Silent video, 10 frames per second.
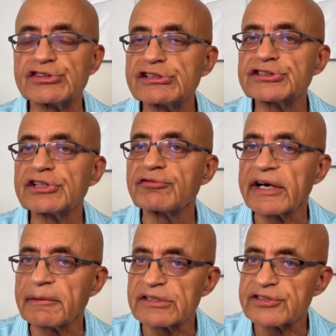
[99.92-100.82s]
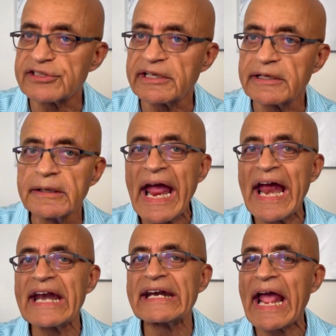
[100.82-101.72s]
rich in vitamin C
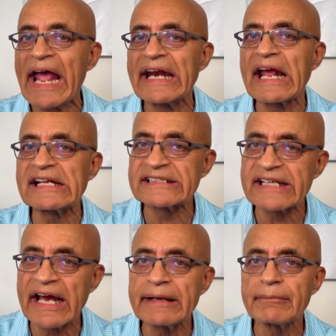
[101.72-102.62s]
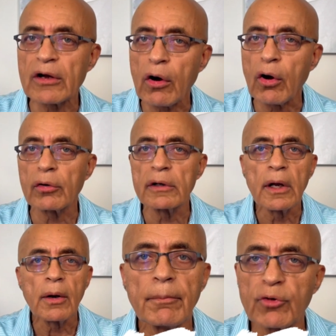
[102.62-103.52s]
and an enzyme called
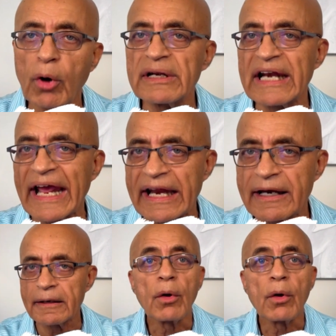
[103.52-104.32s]
bromelain.